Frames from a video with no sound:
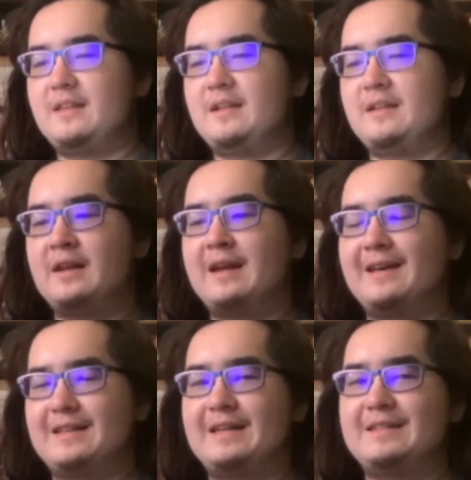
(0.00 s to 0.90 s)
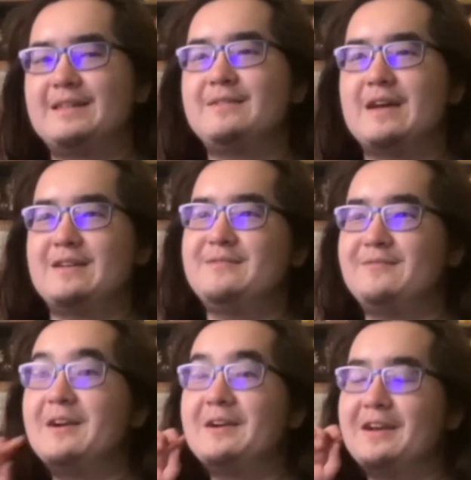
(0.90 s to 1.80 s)
that I
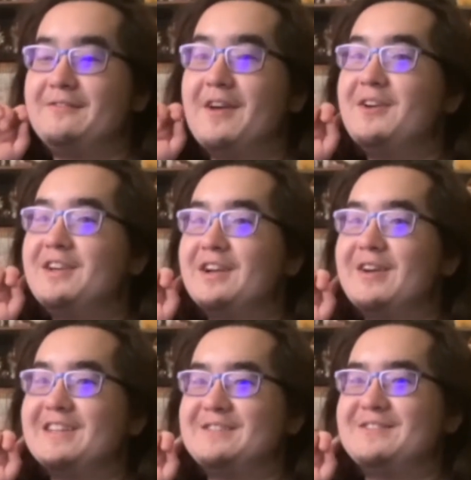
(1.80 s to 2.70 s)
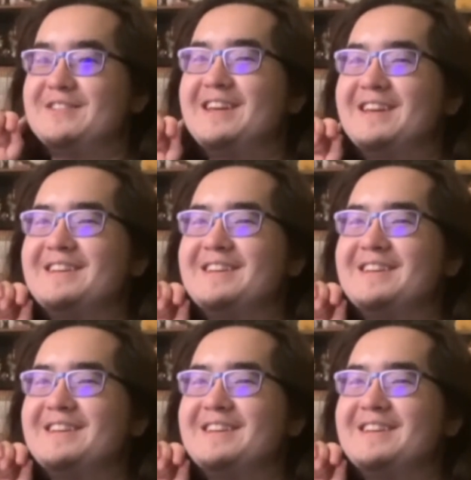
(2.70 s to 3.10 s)
very aggressively